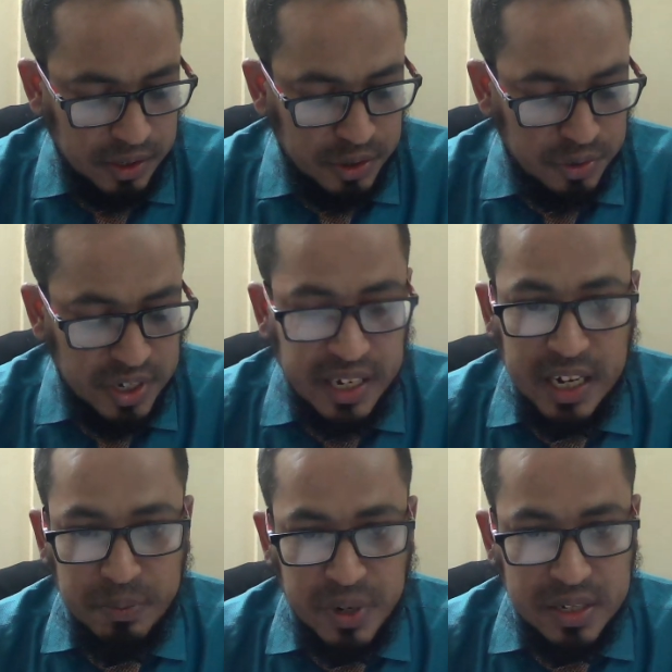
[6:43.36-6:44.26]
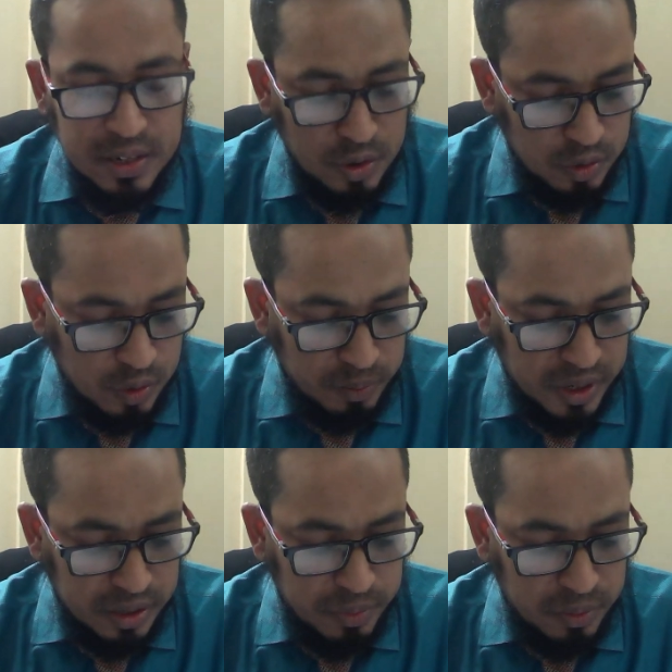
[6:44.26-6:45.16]
using 8%
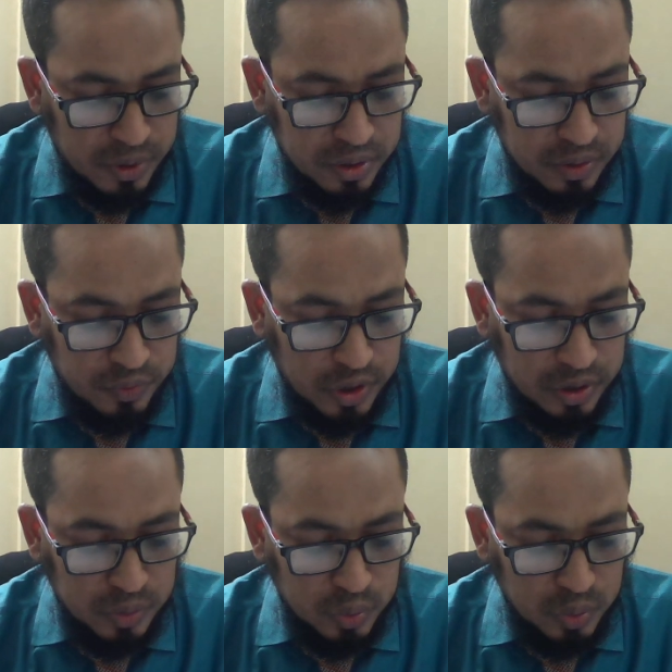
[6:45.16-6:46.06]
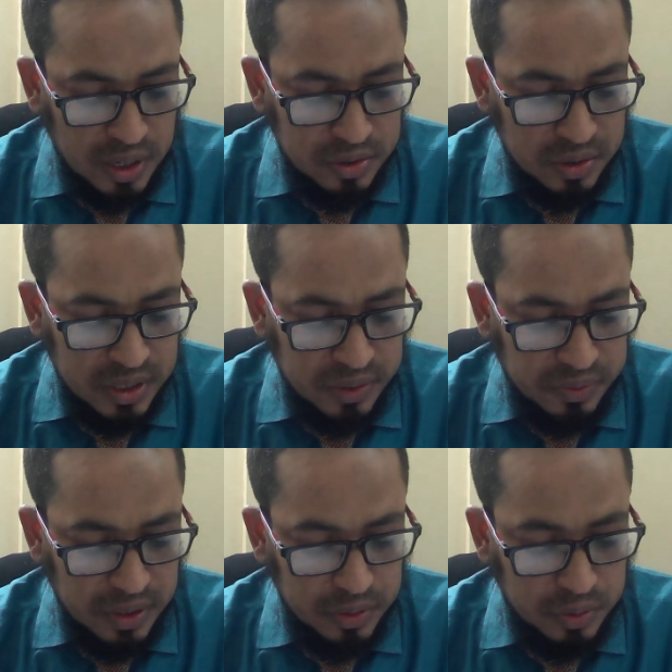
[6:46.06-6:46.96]
non-convertible bond for
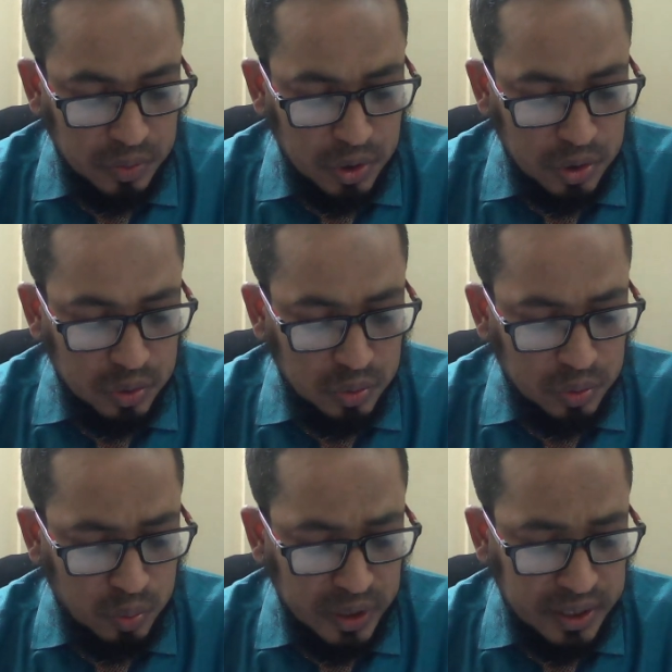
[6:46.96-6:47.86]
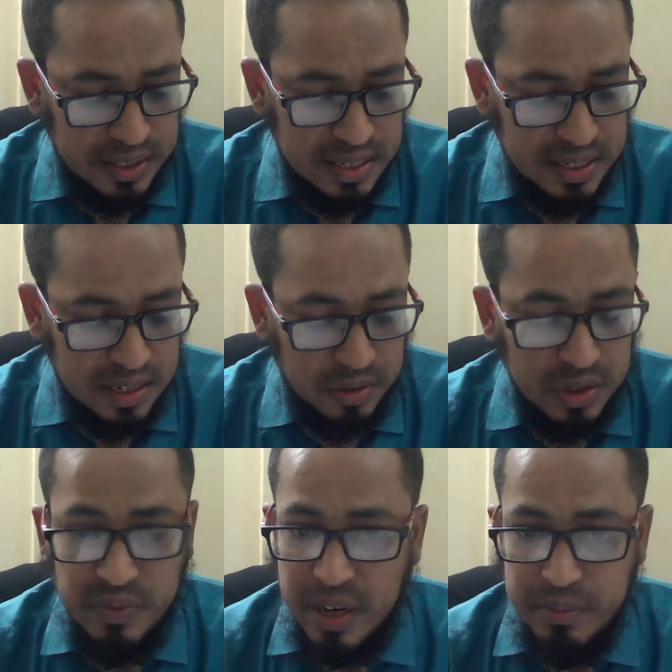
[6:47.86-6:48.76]

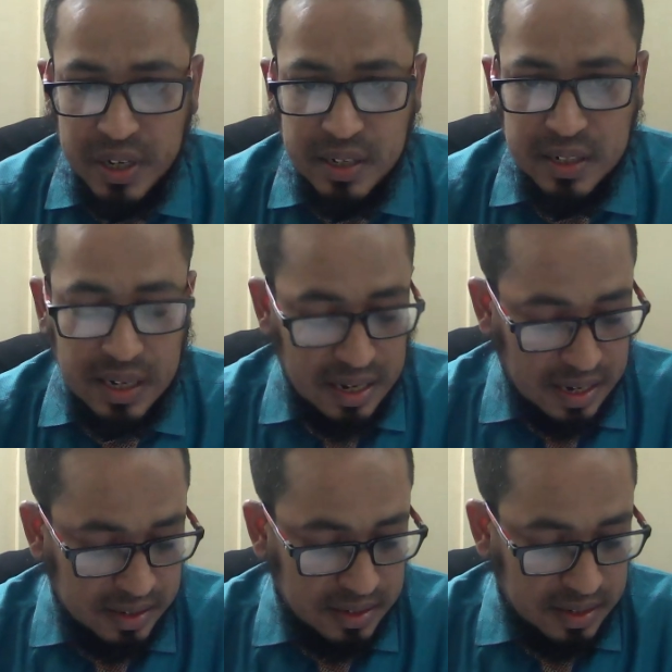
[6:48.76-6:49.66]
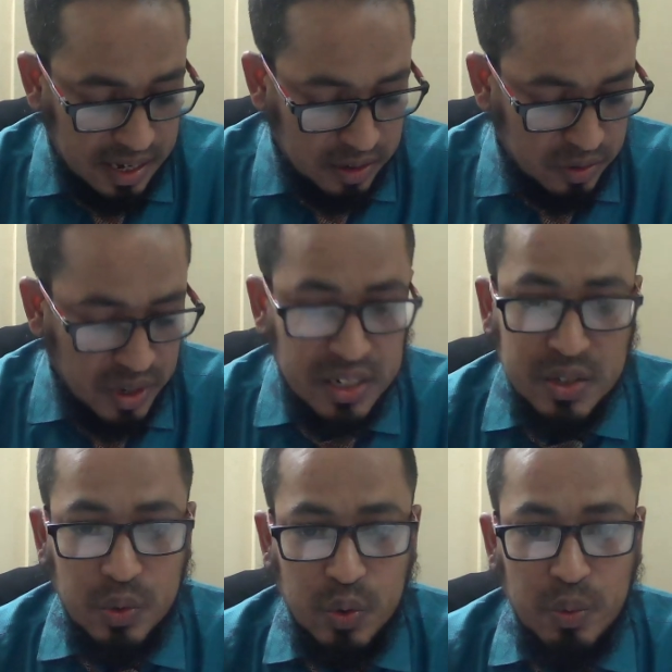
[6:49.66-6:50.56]
26,500, and second one is
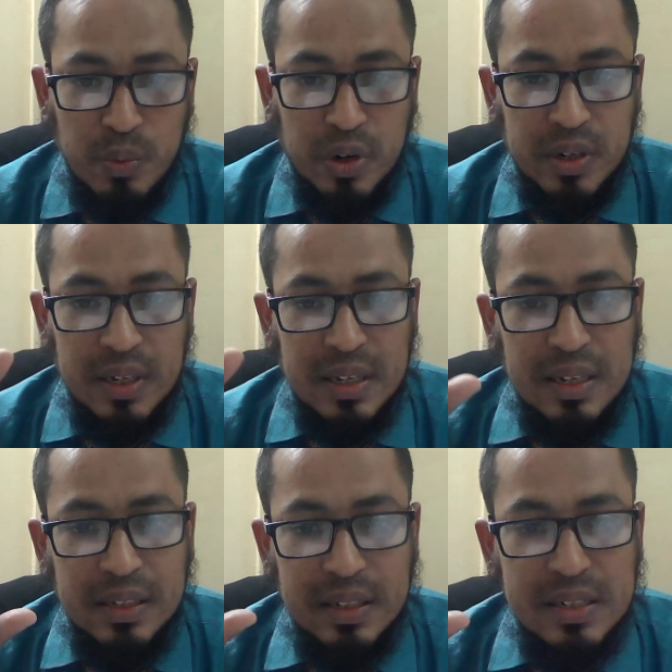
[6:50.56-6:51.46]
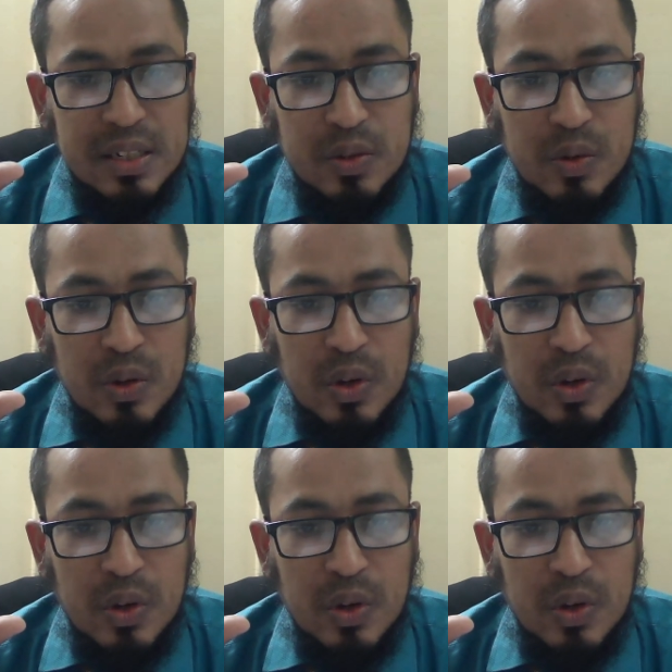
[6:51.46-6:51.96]
Sukuk bond. This is